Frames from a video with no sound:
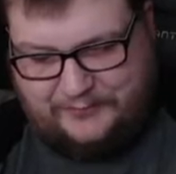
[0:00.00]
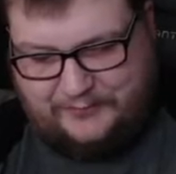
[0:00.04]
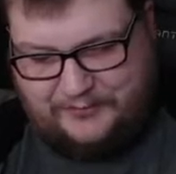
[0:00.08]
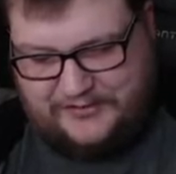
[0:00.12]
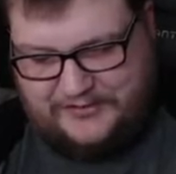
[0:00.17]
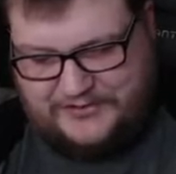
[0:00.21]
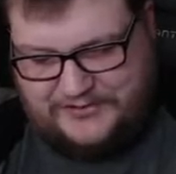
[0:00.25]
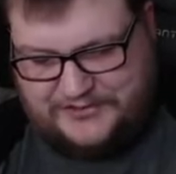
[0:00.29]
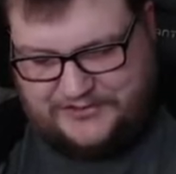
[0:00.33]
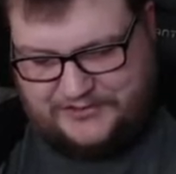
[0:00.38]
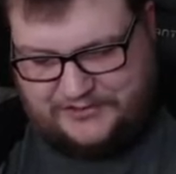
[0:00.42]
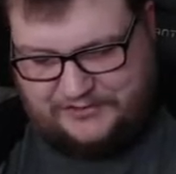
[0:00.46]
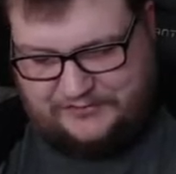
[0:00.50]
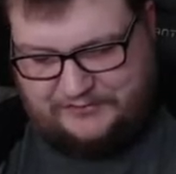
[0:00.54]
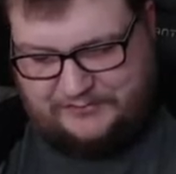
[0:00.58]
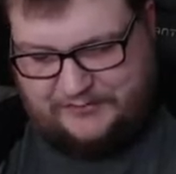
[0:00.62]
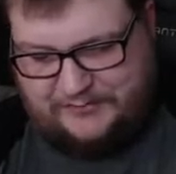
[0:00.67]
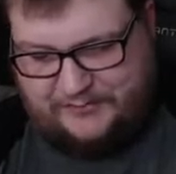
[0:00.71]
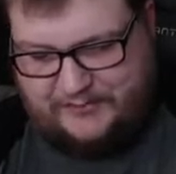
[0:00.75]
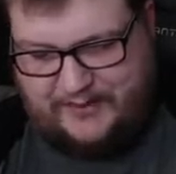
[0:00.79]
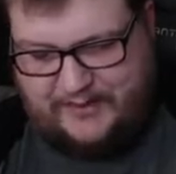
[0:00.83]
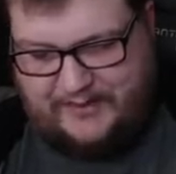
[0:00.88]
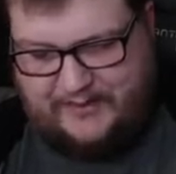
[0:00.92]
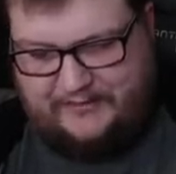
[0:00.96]
Pretty sure
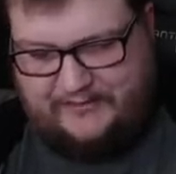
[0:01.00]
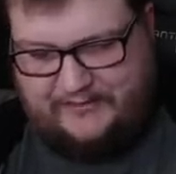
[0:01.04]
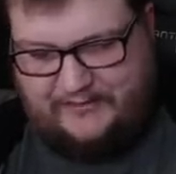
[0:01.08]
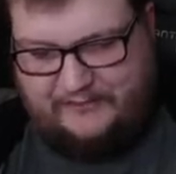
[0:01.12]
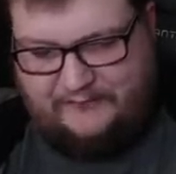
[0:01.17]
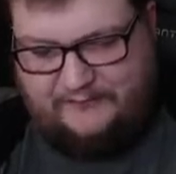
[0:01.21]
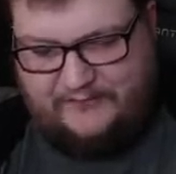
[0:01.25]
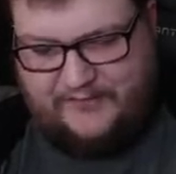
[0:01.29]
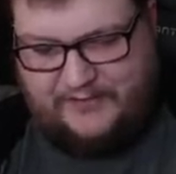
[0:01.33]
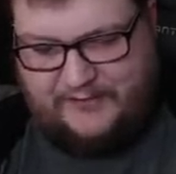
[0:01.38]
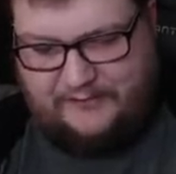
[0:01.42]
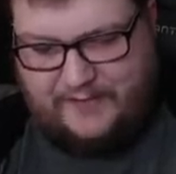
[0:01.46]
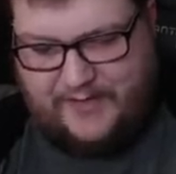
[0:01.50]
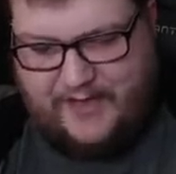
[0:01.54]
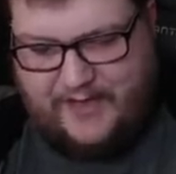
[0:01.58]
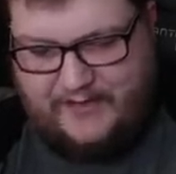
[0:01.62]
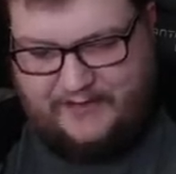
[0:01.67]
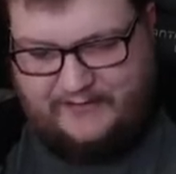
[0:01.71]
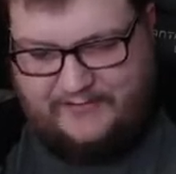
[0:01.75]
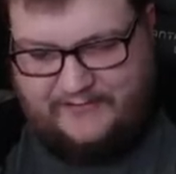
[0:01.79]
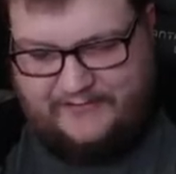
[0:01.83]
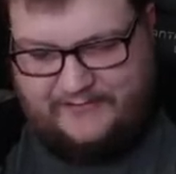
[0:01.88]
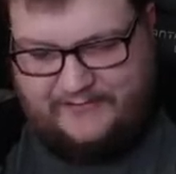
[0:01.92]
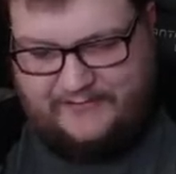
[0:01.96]
we may get our V
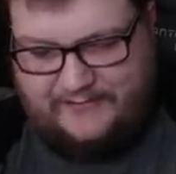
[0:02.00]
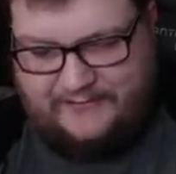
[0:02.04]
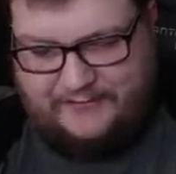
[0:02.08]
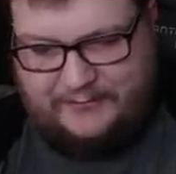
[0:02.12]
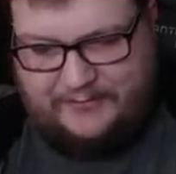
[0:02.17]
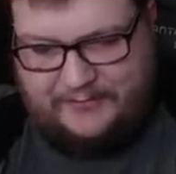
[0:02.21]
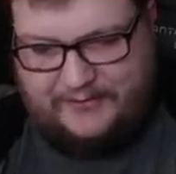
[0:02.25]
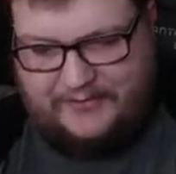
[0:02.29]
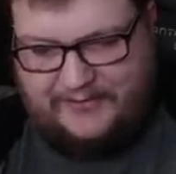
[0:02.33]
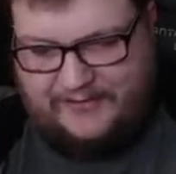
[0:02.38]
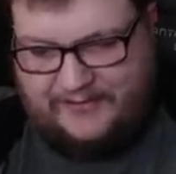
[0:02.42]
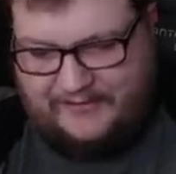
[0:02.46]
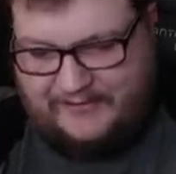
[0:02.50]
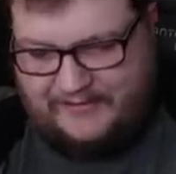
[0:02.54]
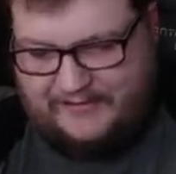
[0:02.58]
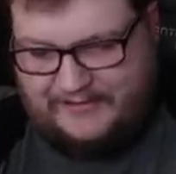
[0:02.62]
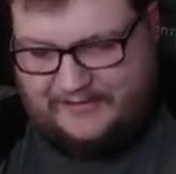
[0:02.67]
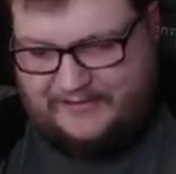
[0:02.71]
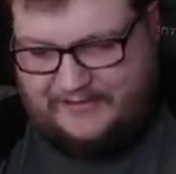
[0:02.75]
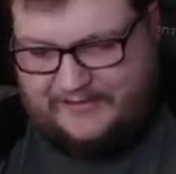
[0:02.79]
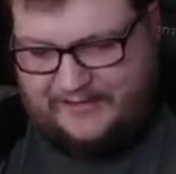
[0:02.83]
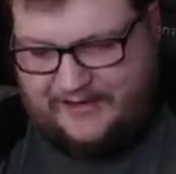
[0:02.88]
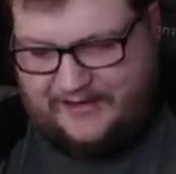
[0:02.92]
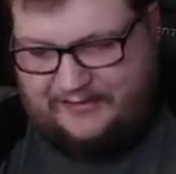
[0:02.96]
maxes, but
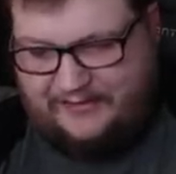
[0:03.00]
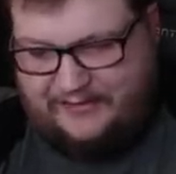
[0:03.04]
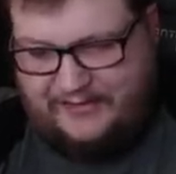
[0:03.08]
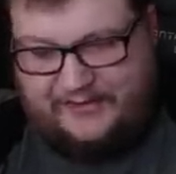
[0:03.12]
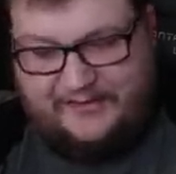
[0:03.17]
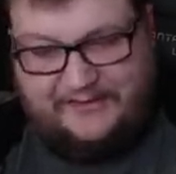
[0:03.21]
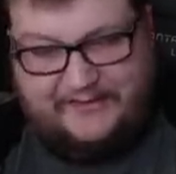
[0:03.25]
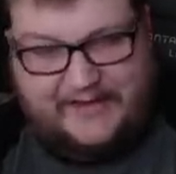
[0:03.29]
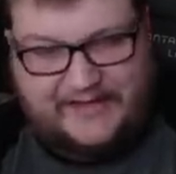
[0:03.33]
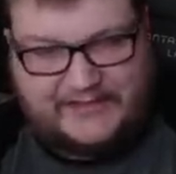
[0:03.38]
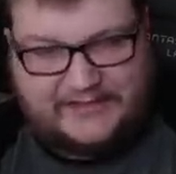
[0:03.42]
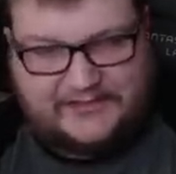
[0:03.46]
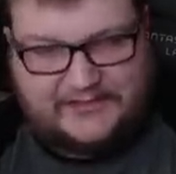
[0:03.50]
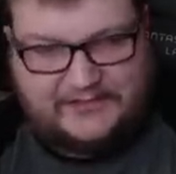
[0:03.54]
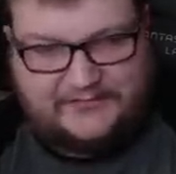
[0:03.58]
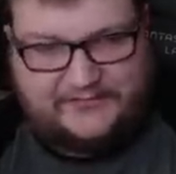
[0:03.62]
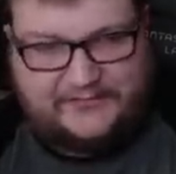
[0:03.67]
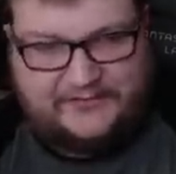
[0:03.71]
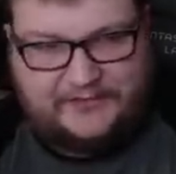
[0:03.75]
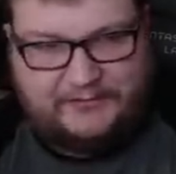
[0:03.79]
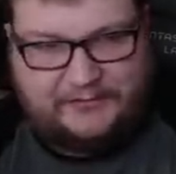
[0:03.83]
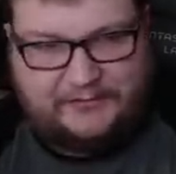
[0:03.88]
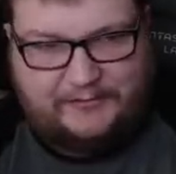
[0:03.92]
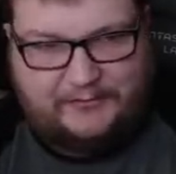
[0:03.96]
I think that's our
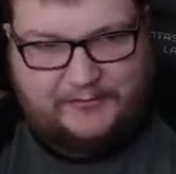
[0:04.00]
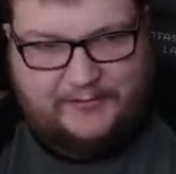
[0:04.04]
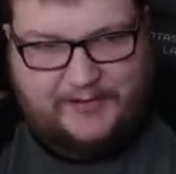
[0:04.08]
secret